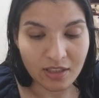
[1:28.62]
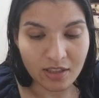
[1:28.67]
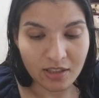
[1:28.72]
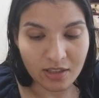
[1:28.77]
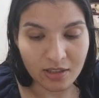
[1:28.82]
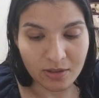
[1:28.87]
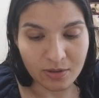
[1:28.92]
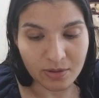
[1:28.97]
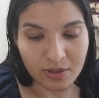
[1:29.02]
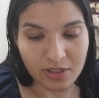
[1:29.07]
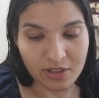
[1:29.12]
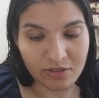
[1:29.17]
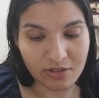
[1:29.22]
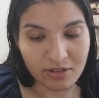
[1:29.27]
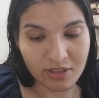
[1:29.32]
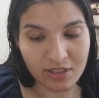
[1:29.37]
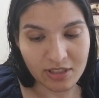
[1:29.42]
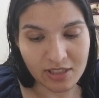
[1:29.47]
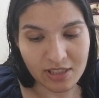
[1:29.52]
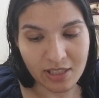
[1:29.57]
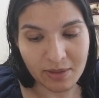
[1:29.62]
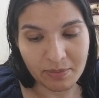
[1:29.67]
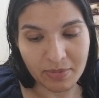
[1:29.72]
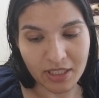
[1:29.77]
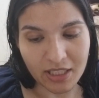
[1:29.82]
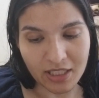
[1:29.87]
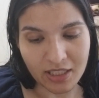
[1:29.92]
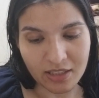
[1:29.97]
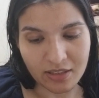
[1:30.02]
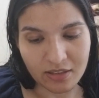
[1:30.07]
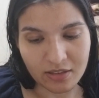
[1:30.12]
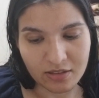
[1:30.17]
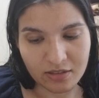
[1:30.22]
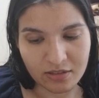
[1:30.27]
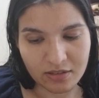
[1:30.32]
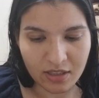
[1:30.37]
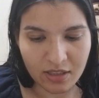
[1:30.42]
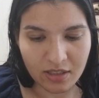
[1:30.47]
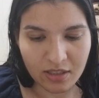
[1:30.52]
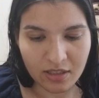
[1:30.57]
"Oh, he's going to sleep again."
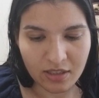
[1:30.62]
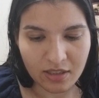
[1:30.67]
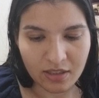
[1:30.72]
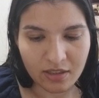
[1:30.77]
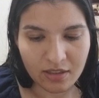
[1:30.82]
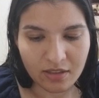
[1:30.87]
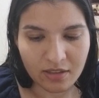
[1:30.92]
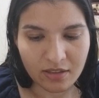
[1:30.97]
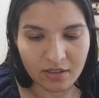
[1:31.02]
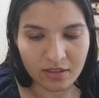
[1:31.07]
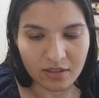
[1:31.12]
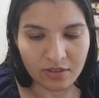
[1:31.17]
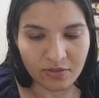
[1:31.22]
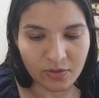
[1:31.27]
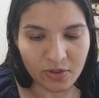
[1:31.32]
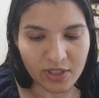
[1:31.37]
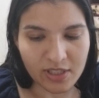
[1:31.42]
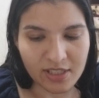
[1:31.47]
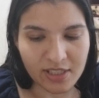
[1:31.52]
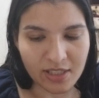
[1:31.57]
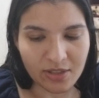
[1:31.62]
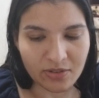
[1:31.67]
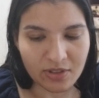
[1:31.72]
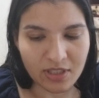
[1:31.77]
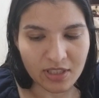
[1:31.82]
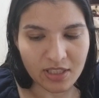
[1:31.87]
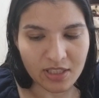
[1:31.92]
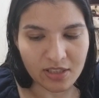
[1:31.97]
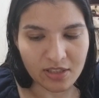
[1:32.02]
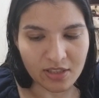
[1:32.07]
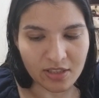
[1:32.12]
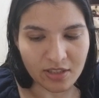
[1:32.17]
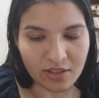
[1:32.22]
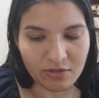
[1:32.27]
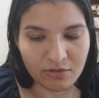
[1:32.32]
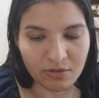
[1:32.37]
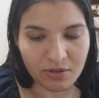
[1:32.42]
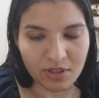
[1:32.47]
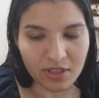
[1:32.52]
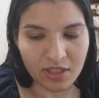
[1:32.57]
The voice sounded distant
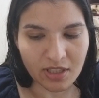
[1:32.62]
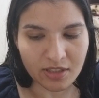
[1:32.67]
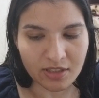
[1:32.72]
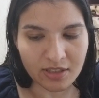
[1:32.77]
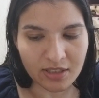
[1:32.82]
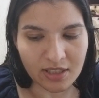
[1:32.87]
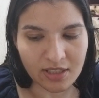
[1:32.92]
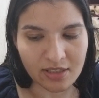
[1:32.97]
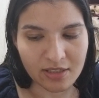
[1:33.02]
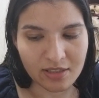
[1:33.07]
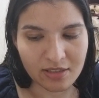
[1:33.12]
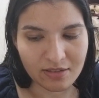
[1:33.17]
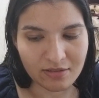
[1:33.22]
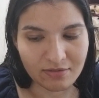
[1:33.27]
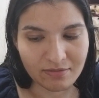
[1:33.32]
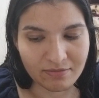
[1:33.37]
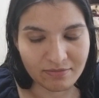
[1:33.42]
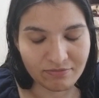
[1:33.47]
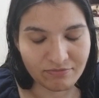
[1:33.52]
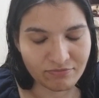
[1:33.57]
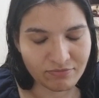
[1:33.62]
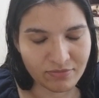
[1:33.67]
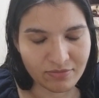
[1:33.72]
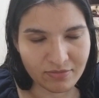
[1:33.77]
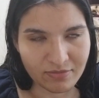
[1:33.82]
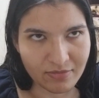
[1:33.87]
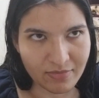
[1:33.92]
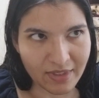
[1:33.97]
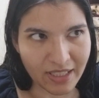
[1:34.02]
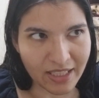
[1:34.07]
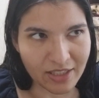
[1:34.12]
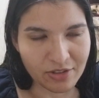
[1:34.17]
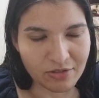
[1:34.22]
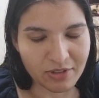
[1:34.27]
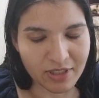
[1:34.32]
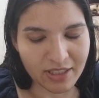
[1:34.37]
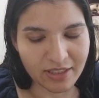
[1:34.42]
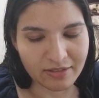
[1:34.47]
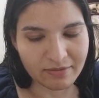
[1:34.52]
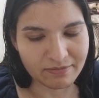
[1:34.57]
through the darkness. "That's
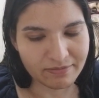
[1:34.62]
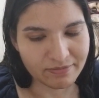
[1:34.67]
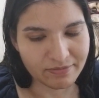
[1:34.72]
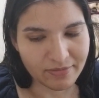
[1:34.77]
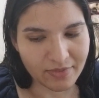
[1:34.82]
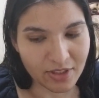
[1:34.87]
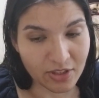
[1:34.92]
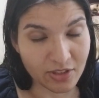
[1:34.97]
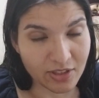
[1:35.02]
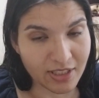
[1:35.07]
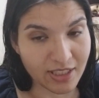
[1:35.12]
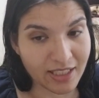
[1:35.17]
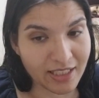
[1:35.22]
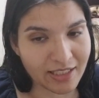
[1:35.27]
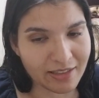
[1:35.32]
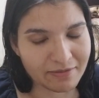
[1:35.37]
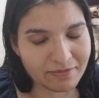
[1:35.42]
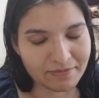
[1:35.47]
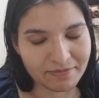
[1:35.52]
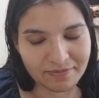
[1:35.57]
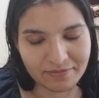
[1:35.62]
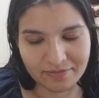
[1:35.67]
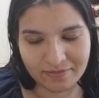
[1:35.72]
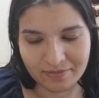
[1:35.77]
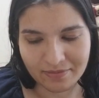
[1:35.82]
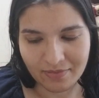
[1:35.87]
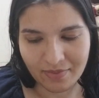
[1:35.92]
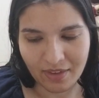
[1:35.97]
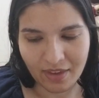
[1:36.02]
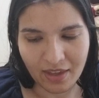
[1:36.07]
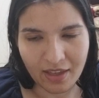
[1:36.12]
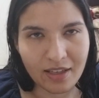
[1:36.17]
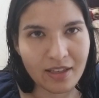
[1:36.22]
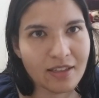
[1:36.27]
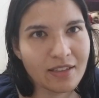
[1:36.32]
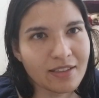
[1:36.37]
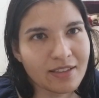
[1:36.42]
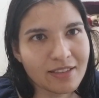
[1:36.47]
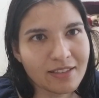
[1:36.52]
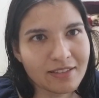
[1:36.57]
right. Good night."
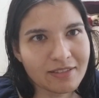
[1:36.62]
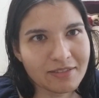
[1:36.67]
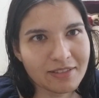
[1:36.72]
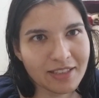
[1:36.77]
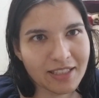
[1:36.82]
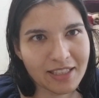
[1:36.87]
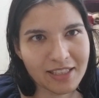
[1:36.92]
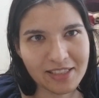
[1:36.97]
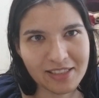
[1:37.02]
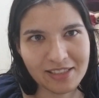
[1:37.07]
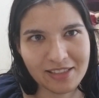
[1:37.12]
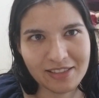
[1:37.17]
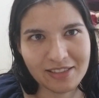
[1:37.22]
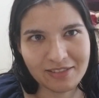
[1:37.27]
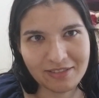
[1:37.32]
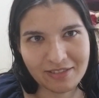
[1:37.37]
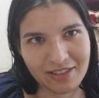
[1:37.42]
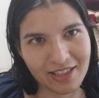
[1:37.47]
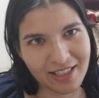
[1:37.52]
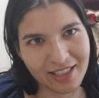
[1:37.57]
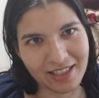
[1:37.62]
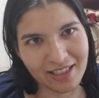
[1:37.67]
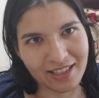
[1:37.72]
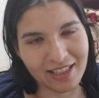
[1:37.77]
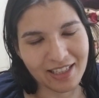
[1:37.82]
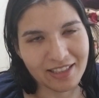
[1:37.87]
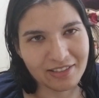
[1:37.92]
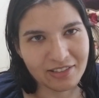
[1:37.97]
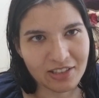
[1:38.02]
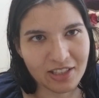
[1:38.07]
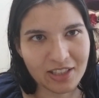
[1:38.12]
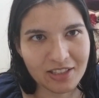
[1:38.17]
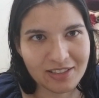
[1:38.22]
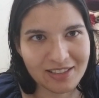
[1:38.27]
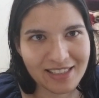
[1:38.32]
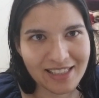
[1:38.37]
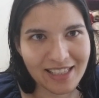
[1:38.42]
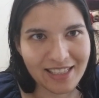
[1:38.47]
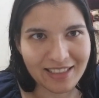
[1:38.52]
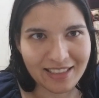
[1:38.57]
He's thinking that, not
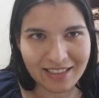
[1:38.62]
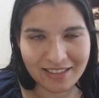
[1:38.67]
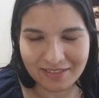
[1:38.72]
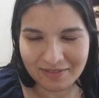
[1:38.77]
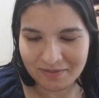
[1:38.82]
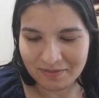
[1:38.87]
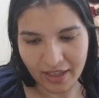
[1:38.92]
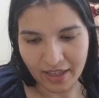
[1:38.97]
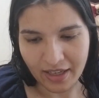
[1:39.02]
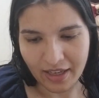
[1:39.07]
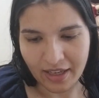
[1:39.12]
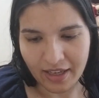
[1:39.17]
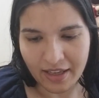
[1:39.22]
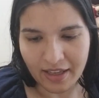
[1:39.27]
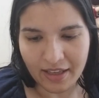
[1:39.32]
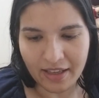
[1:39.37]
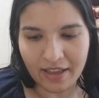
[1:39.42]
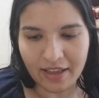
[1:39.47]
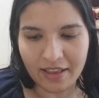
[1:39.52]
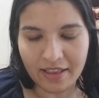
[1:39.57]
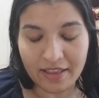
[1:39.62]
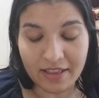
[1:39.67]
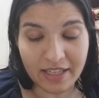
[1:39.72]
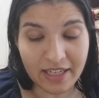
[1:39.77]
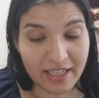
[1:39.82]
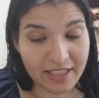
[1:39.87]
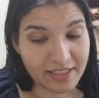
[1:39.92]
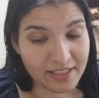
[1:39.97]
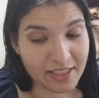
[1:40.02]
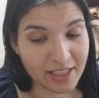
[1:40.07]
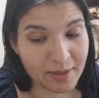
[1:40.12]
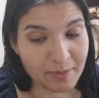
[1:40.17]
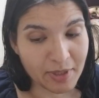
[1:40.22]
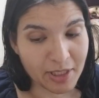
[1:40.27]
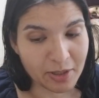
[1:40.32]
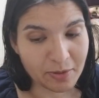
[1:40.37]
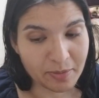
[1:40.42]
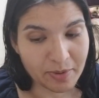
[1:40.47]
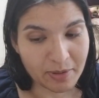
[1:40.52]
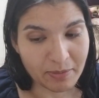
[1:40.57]
saying it. The next time I
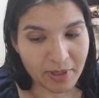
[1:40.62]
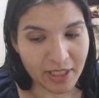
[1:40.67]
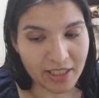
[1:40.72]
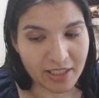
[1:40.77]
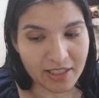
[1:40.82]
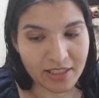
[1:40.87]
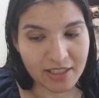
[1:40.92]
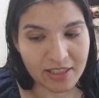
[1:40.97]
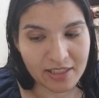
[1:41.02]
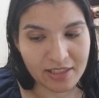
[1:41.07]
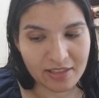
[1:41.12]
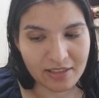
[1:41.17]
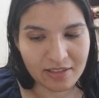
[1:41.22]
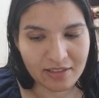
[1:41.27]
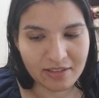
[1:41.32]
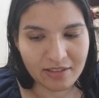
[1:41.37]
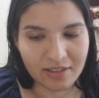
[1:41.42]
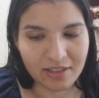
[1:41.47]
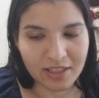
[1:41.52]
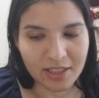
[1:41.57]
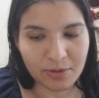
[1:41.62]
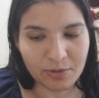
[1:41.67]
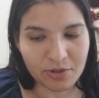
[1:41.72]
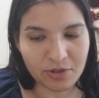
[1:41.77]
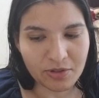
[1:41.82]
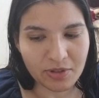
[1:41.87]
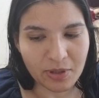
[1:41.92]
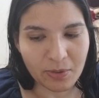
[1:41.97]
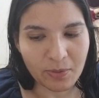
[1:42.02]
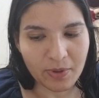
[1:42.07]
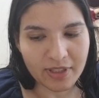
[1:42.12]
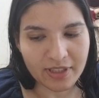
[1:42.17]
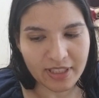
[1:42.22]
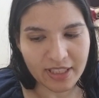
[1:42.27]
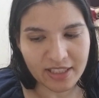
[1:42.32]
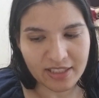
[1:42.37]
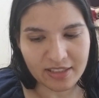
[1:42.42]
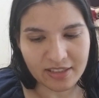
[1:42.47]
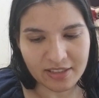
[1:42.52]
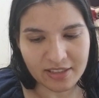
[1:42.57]
opened my eyes, there was only one
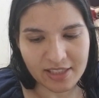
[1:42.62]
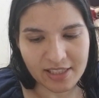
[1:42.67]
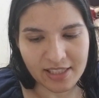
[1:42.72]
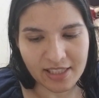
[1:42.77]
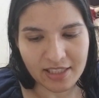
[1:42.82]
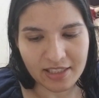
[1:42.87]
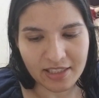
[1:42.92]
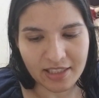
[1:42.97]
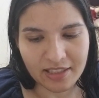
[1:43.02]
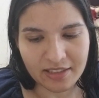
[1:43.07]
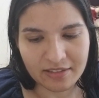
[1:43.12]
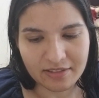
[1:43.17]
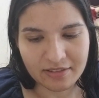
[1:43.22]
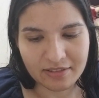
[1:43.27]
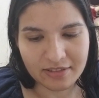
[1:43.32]
light on the ceiling.